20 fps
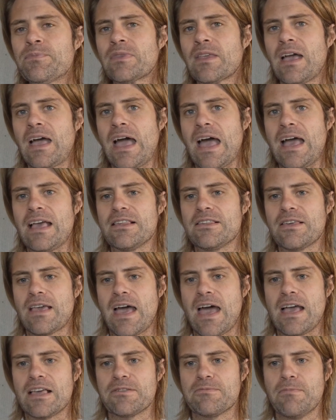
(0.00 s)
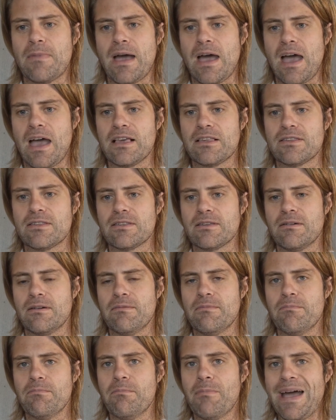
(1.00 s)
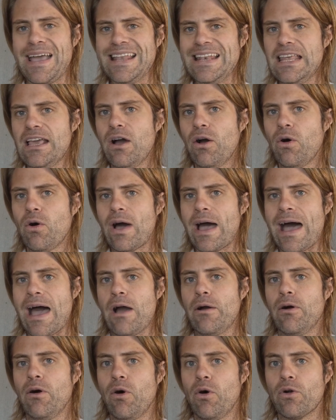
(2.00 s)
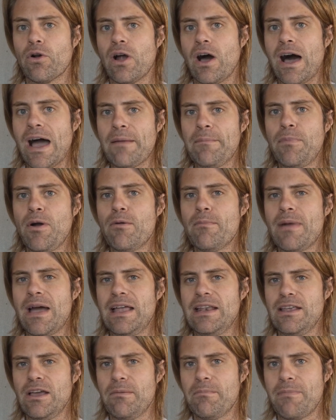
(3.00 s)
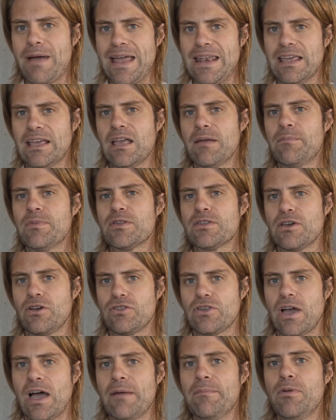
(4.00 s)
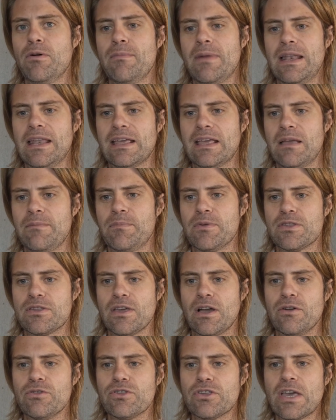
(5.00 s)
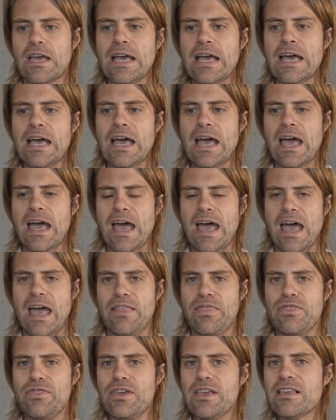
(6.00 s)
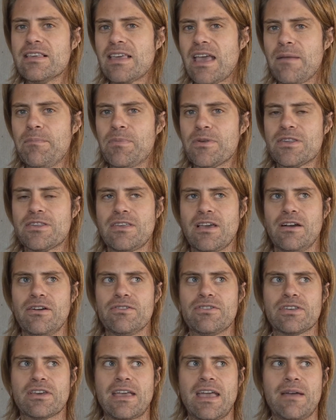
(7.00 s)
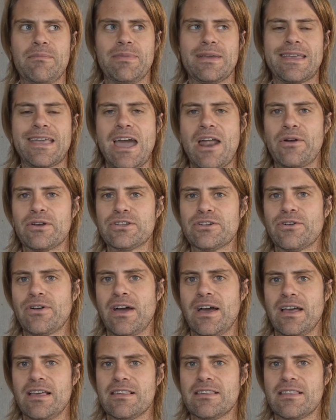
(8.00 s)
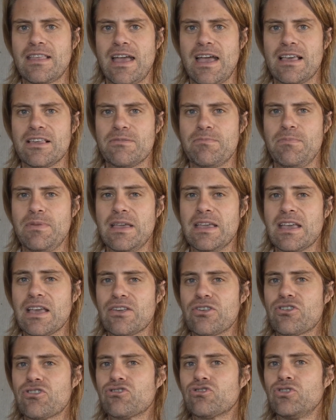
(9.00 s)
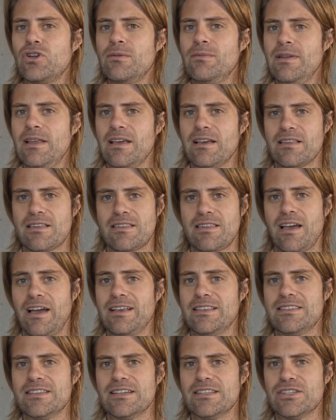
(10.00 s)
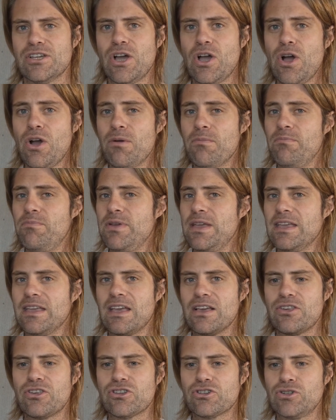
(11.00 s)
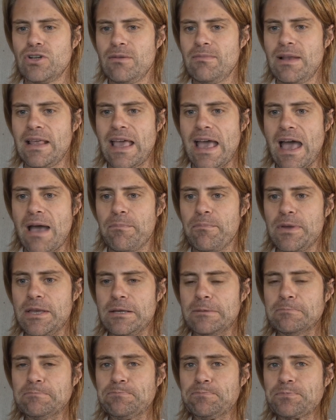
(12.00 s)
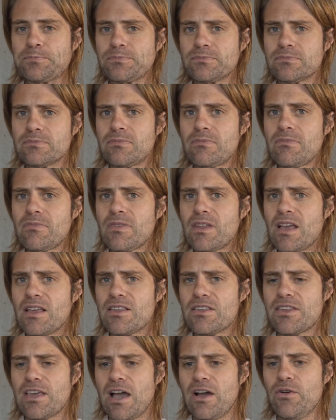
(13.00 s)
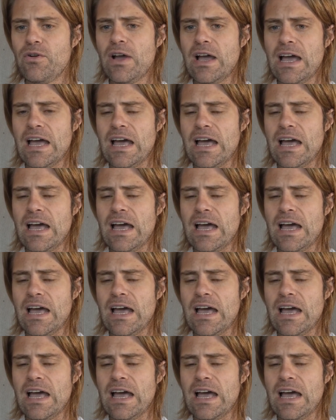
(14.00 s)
has mania or hypomania, manic episodes, hypomanic episodes, and these episodes can be characterized as being extremely excited, being extremely happy. So